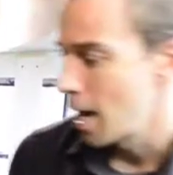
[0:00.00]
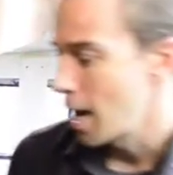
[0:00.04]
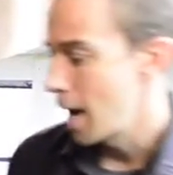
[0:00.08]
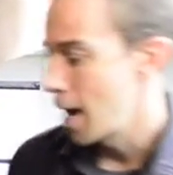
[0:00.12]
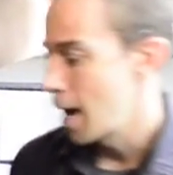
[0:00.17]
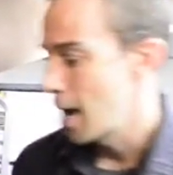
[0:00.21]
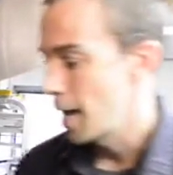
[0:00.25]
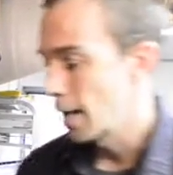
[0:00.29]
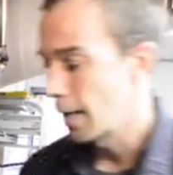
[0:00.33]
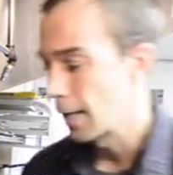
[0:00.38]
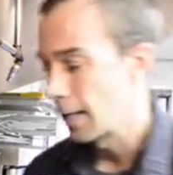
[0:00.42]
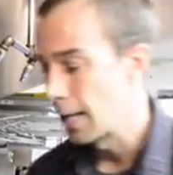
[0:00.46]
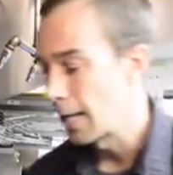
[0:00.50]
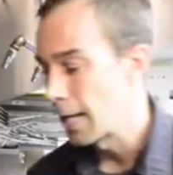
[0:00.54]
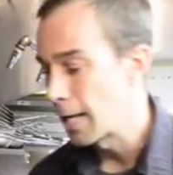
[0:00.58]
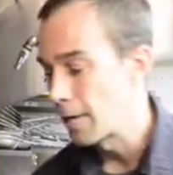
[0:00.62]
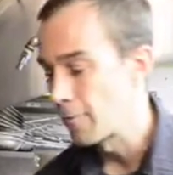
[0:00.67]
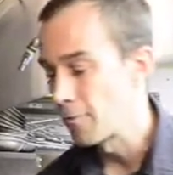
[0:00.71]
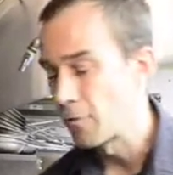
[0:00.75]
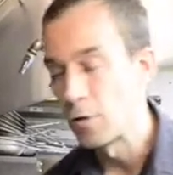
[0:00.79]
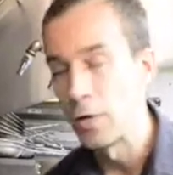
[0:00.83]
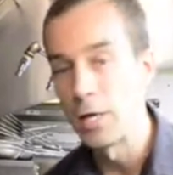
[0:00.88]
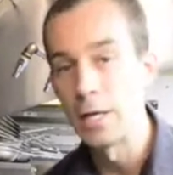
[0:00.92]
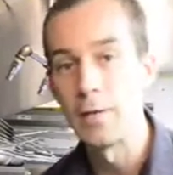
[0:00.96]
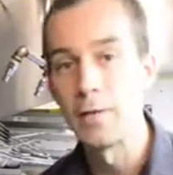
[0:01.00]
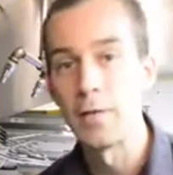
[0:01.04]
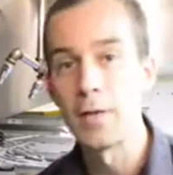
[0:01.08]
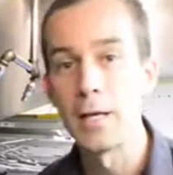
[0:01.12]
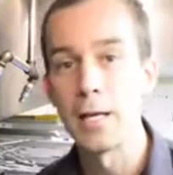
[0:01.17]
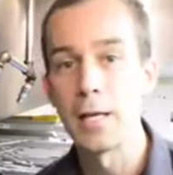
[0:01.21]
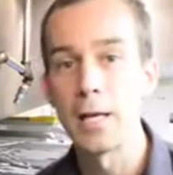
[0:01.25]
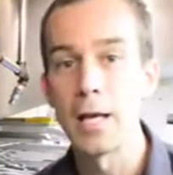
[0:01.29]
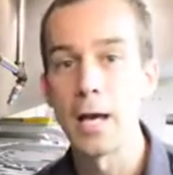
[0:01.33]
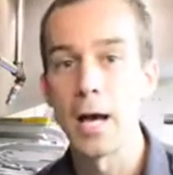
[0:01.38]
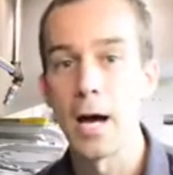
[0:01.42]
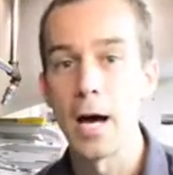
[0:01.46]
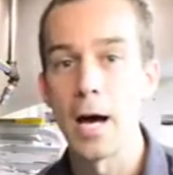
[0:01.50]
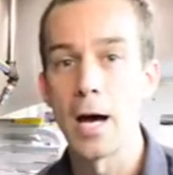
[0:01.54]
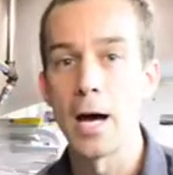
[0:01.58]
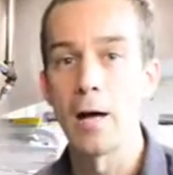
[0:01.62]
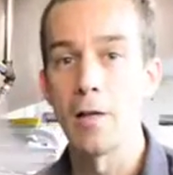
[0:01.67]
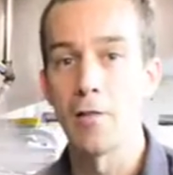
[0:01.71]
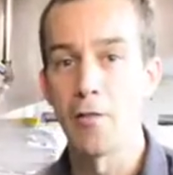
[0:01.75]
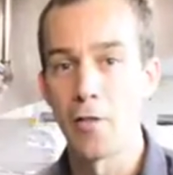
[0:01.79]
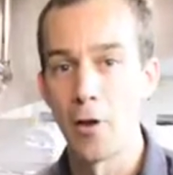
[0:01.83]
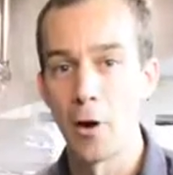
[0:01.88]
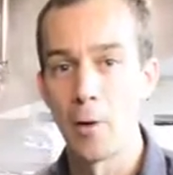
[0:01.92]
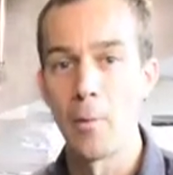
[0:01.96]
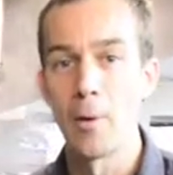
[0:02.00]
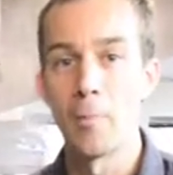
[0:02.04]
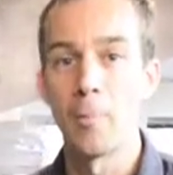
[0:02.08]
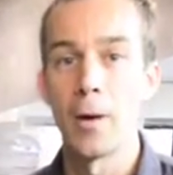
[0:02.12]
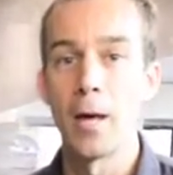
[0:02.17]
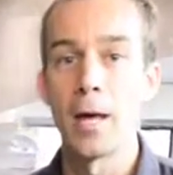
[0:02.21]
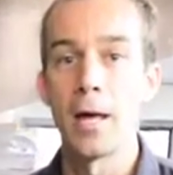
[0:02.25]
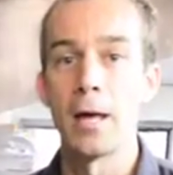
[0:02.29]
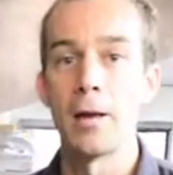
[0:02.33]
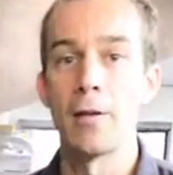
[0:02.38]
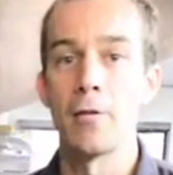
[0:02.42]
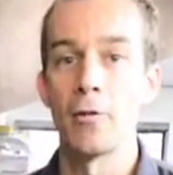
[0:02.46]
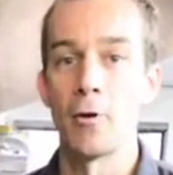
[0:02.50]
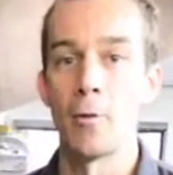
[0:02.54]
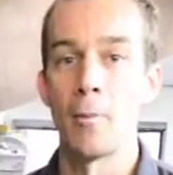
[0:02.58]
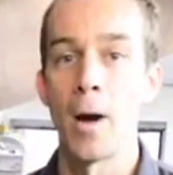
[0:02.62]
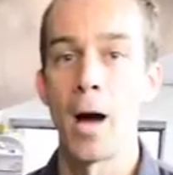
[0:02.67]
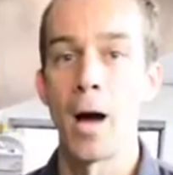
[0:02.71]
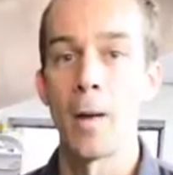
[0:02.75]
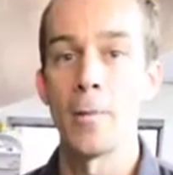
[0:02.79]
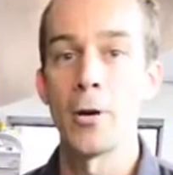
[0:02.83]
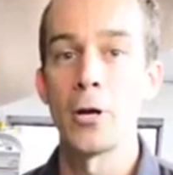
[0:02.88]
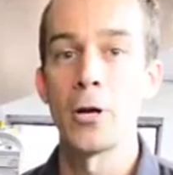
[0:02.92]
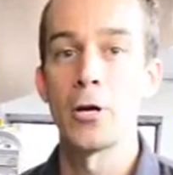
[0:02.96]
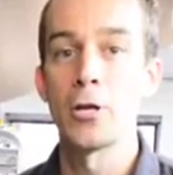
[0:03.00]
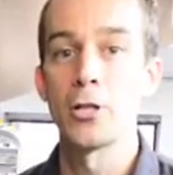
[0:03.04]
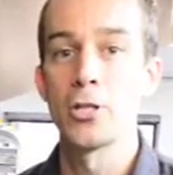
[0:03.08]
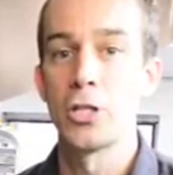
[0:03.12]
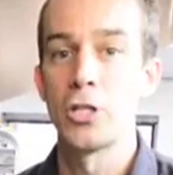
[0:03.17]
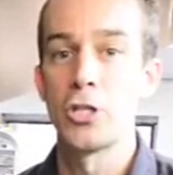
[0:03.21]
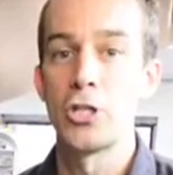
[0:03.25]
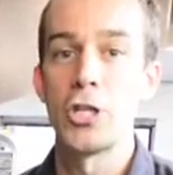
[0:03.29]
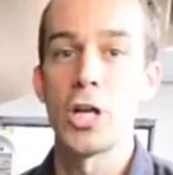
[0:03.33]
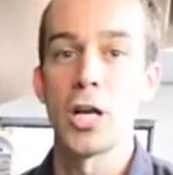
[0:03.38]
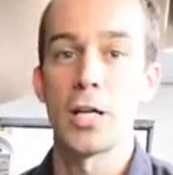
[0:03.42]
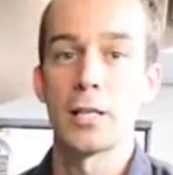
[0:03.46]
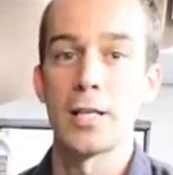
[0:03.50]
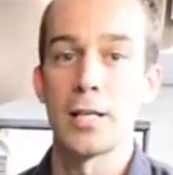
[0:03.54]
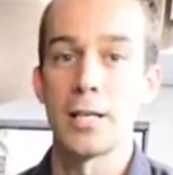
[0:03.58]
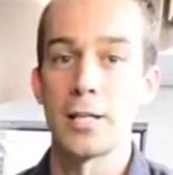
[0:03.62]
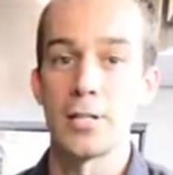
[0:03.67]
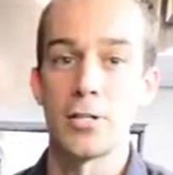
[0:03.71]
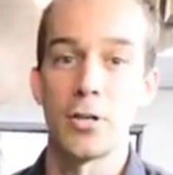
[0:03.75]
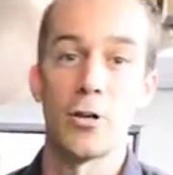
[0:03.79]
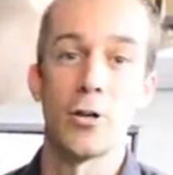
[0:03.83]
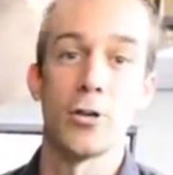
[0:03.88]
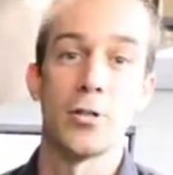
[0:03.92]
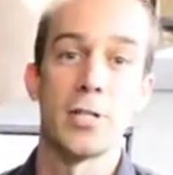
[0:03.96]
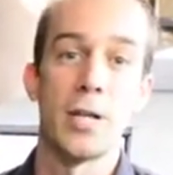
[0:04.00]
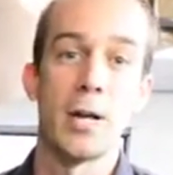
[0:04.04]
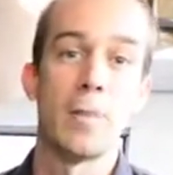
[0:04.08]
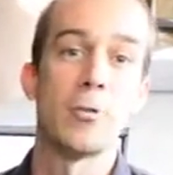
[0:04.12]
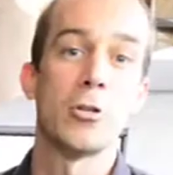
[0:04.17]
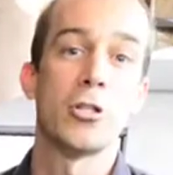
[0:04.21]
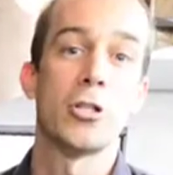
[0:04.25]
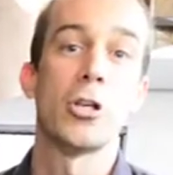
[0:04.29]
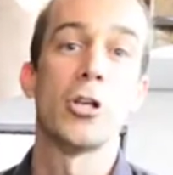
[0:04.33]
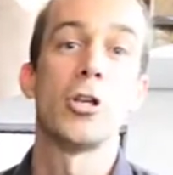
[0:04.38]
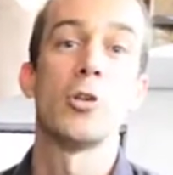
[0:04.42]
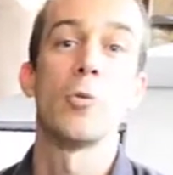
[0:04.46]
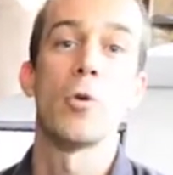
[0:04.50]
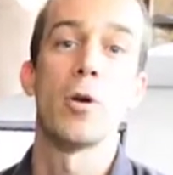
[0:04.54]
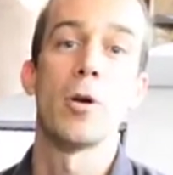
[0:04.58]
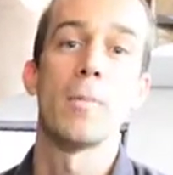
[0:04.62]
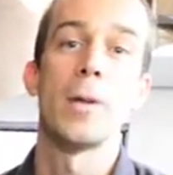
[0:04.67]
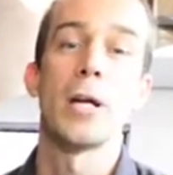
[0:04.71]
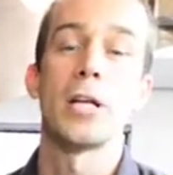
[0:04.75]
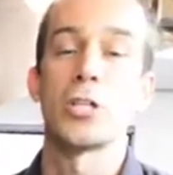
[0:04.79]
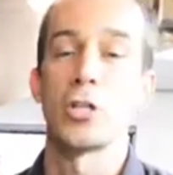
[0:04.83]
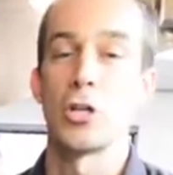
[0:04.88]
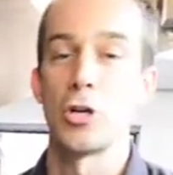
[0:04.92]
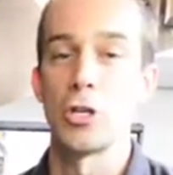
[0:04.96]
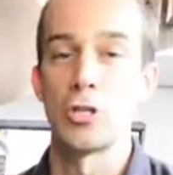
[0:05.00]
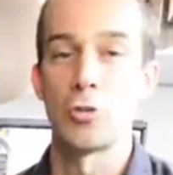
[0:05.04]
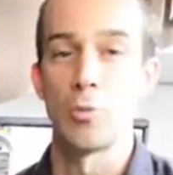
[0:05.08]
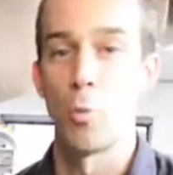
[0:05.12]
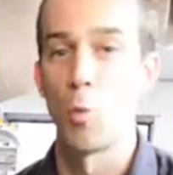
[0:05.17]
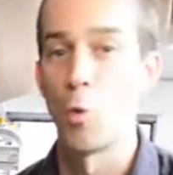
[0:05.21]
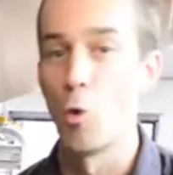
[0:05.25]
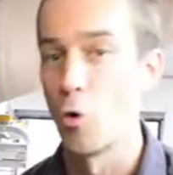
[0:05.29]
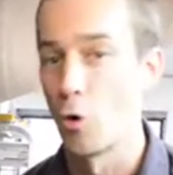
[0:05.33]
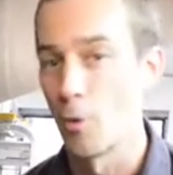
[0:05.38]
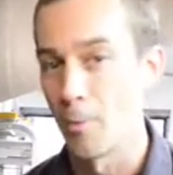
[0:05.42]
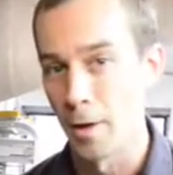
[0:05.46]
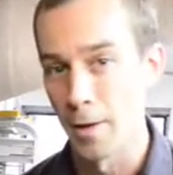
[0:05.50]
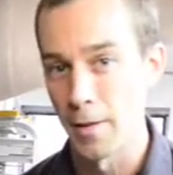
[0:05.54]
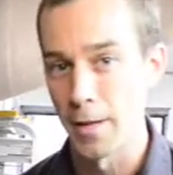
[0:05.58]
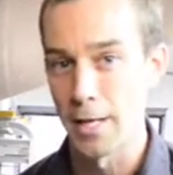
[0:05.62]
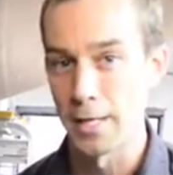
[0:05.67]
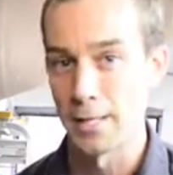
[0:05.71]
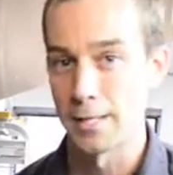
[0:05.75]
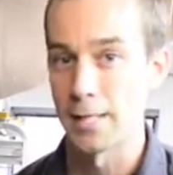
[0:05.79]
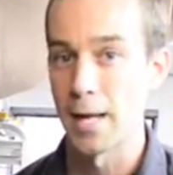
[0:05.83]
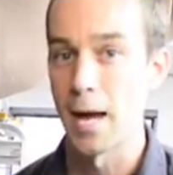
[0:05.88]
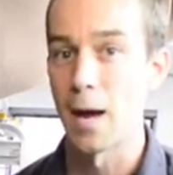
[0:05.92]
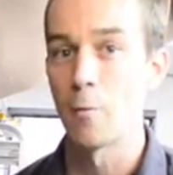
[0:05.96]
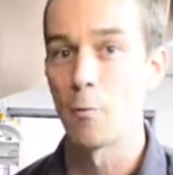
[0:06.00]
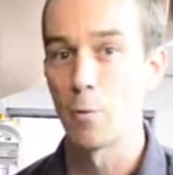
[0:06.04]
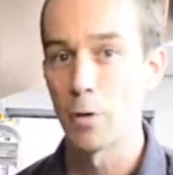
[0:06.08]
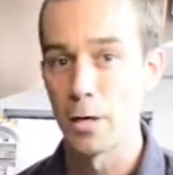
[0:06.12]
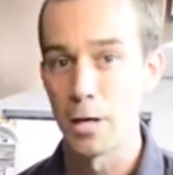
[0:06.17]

And again, if you need the Thermopen thermometer to check the internal temperature, you want to make sure it's warm on the inside.